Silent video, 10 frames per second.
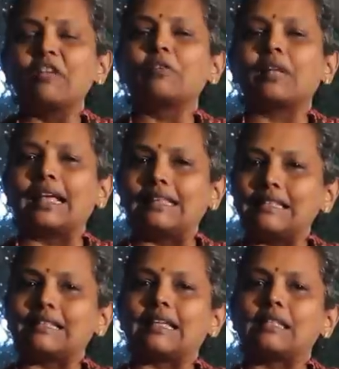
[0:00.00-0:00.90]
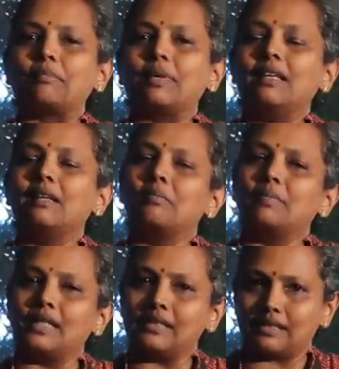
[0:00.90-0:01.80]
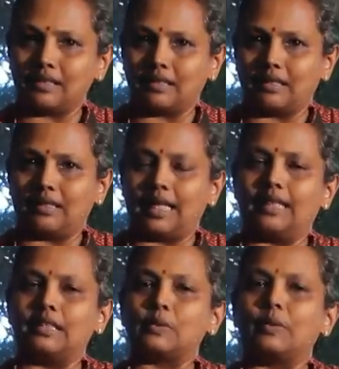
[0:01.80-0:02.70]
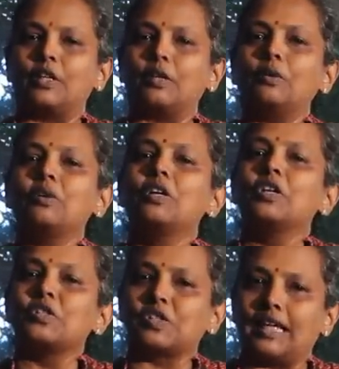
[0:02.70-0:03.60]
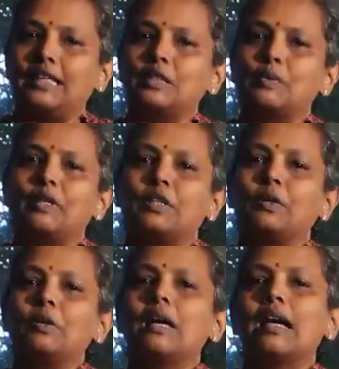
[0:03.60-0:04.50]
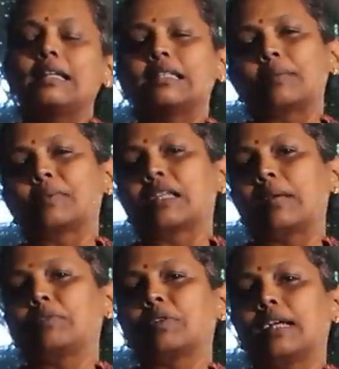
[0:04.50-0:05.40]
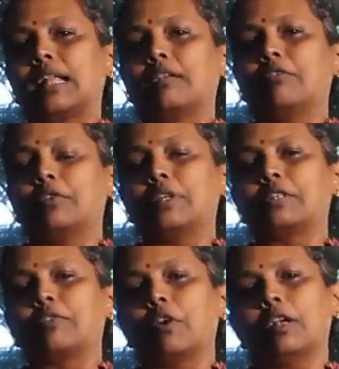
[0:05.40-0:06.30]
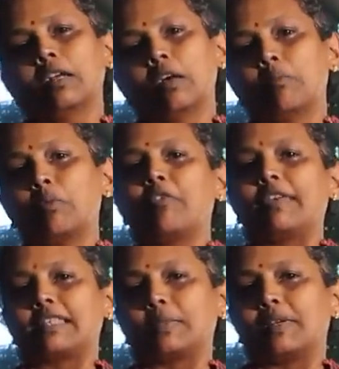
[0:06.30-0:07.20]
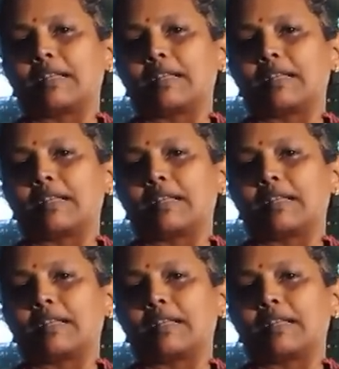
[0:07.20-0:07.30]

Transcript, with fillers: If you like this recipe, please like this video, share this video and subscribe to Radaan Foodies for more festival